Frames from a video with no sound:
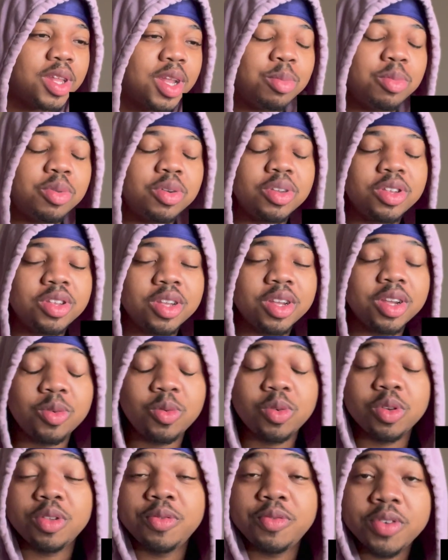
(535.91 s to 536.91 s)
Boy say it
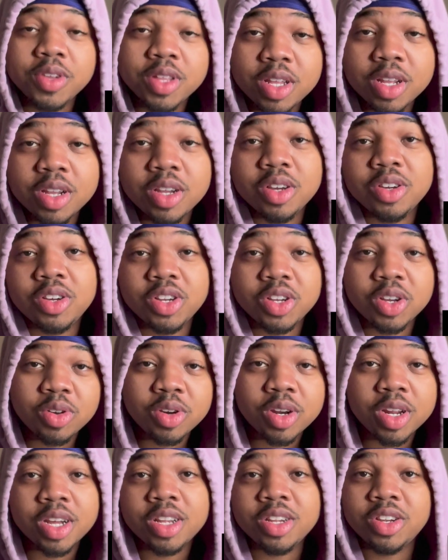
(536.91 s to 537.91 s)
was 50 a show,
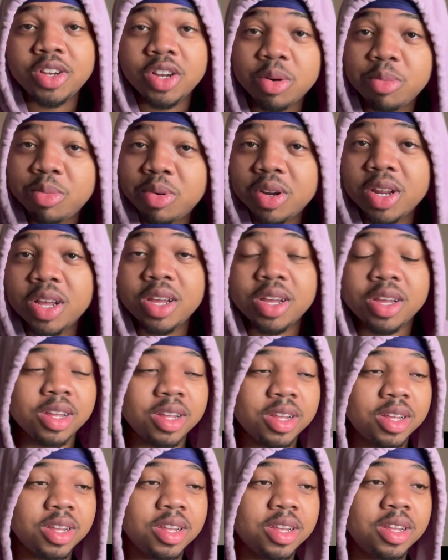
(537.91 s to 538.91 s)
now it's double that. You know
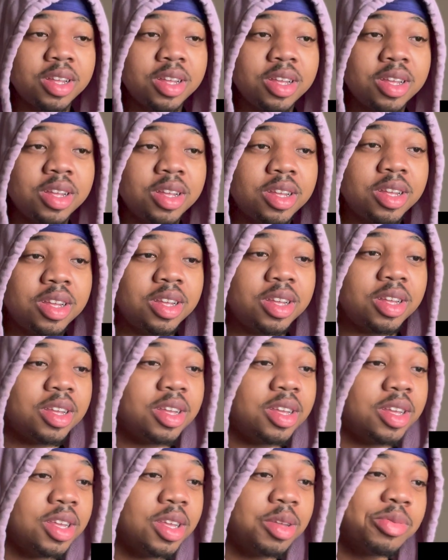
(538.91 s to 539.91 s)

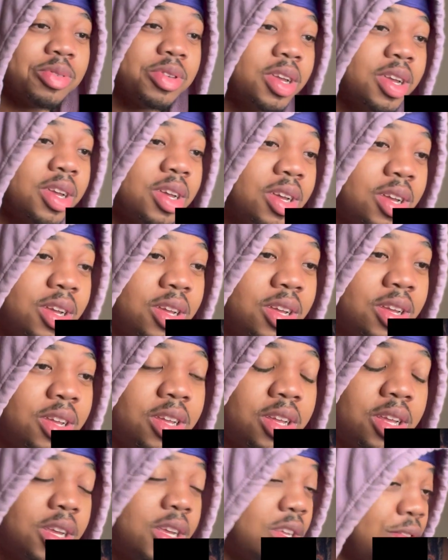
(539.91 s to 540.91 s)
what I'm saying?
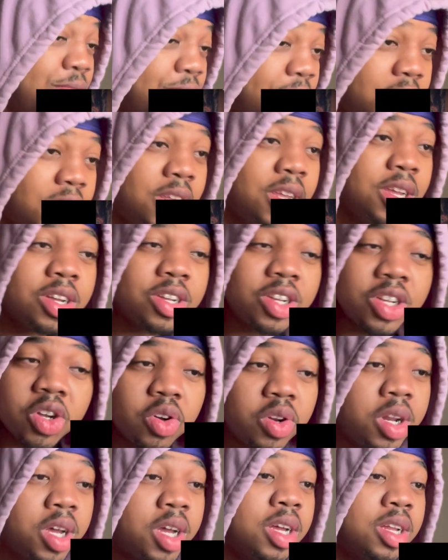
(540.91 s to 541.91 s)
It's 50 a show,
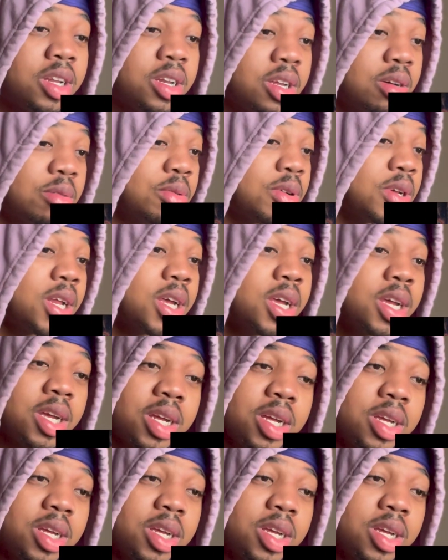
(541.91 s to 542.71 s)
now it's double that.